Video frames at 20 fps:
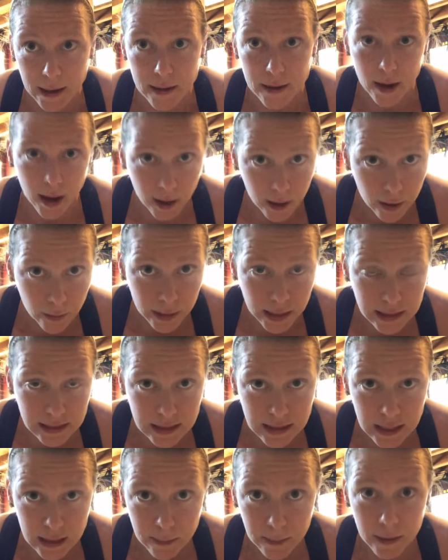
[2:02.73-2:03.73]
not going as
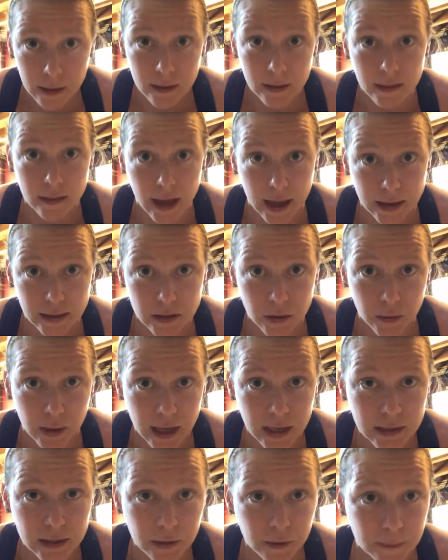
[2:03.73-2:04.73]
deep, that is
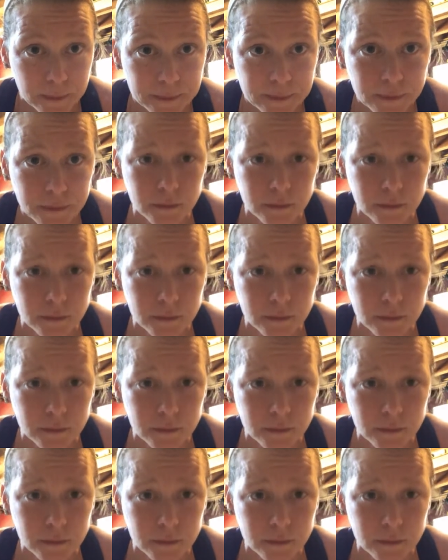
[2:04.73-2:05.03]
okay too.